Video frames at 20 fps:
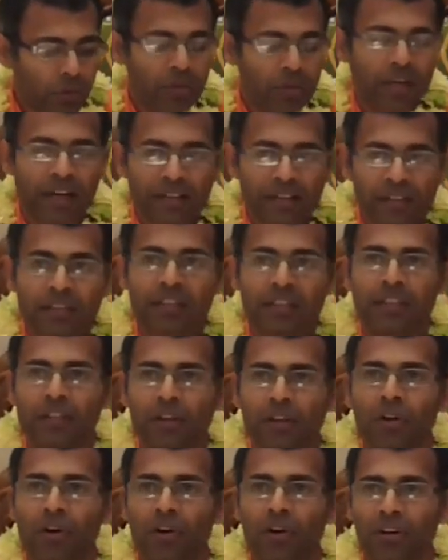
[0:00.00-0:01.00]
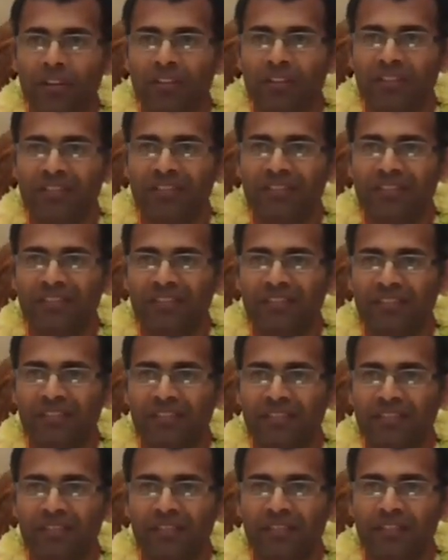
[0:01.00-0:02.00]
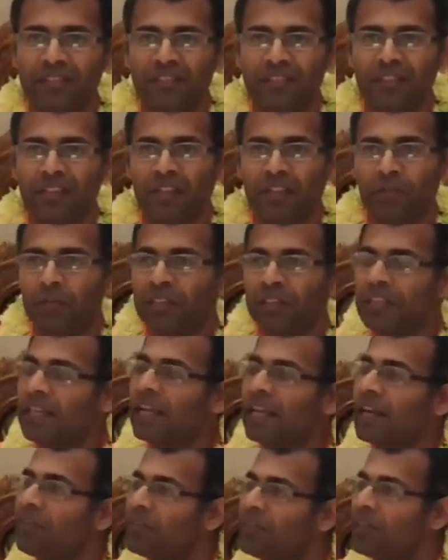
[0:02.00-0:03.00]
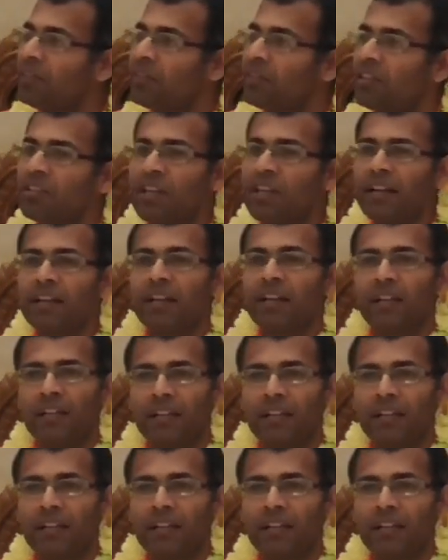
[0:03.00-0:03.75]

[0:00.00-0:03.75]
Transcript: don't understand the law. But even a child